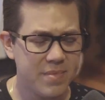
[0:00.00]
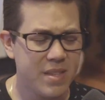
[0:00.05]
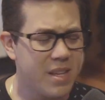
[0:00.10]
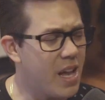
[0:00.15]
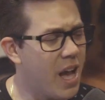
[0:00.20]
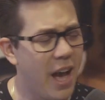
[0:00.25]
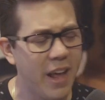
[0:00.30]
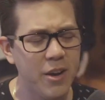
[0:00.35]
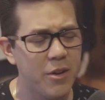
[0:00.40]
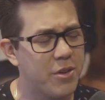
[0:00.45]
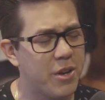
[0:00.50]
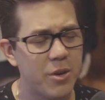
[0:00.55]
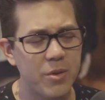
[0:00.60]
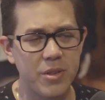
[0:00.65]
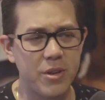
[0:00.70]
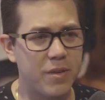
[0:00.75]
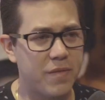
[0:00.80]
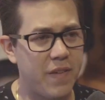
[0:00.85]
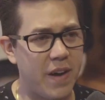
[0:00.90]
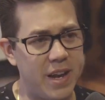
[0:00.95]
I don't know
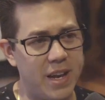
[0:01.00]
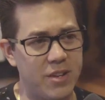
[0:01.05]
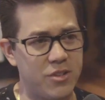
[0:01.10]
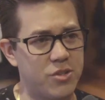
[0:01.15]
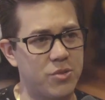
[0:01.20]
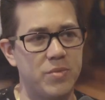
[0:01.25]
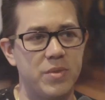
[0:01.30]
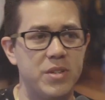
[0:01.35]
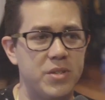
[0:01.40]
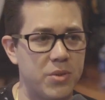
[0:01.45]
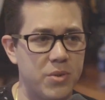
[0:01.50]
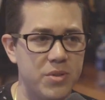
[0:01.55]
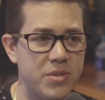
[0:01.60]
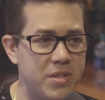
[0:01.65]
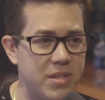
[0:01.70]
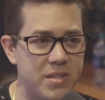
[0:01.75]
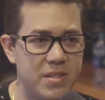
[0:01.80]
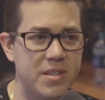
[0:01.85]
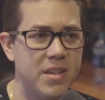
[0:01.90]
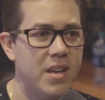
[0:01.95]
their financial
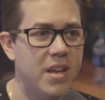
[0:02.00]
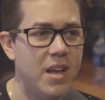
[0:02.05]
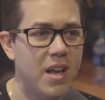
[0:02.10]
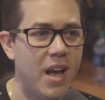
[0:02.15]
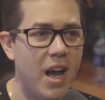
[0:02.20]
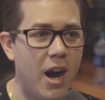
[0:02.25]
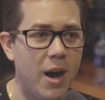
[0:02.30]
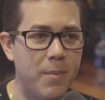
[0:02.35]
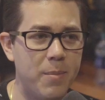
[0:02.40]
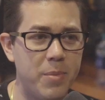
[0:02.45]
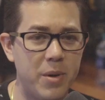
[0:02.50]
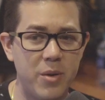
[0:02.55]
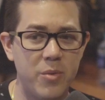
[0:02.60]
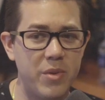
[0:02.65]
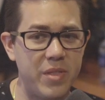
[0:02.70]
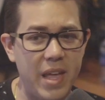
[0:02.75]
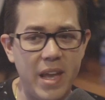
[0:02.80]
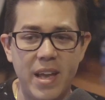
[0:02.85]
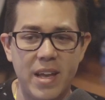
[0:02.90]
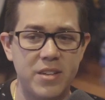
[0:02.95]
resources, but
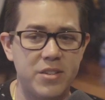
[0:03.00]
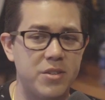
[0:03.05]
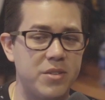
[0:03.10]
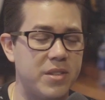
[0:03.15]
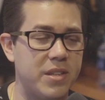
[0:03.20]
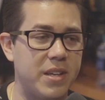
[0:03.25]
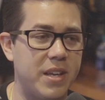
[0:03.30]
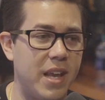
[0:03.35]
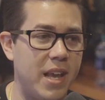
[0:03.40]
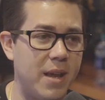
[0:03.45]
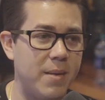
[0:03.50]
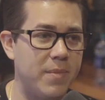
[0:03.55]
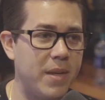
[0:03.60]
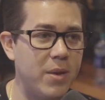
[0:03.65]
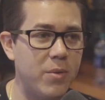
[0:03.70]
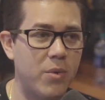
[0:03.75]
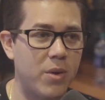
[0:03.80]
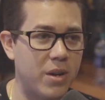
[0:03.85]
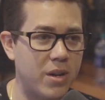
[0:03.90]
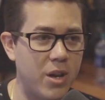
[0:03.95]
when they entered the game, they
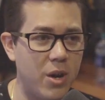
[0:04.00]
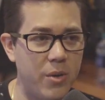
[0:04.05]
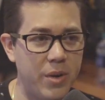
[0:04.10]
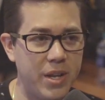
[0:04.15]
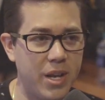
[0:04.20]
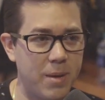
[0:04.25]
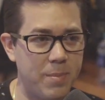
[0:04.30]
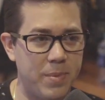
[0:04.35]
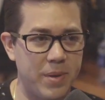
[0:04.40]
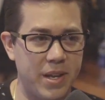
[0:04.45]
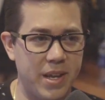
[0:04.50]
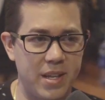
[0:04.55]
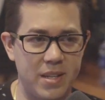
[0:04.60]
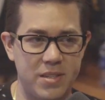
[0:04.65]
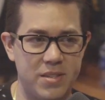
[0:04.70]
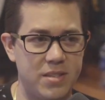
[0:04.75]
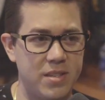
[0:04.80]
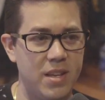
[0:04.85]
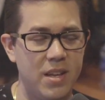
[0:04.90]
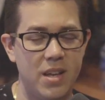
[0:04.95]
weren't going up
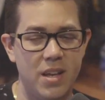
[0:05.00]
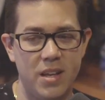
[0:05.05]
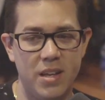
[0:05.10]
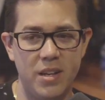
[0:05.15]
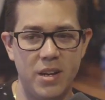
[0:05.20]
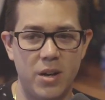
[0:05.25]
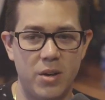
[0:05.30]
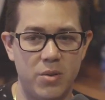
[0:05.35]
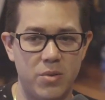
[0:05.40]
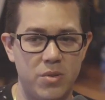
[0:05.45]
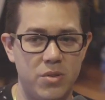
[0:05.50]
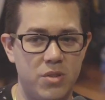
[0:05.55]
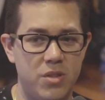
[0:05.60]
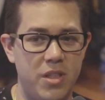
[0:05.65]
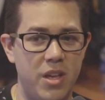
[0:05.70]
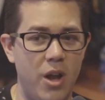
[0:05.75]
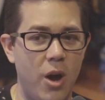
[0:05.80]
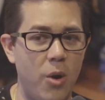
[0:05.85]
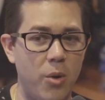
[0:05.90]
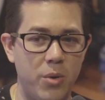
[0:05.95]
against,
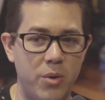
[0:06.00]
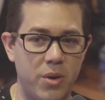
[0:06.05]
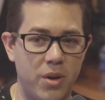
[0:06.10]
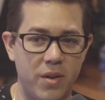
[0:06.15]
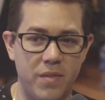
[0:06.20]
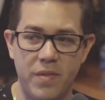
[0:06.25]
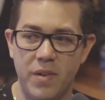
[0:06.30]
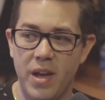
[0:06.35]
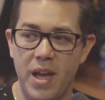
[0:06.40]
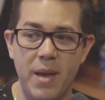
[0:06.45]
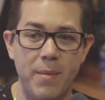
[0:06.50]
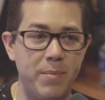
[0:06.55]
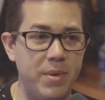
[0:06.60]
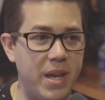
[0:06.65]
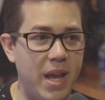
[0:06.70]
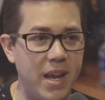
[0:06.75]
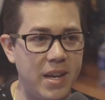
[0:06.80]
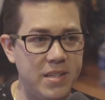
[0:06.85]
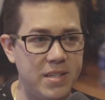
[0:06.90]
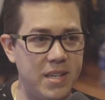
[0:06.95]
the owner of an
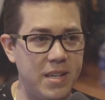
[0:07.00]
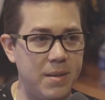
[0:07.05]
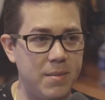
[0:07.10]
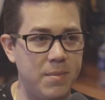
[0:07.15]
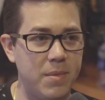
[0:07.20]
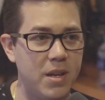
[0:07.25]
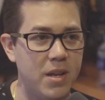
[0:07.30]
NBA team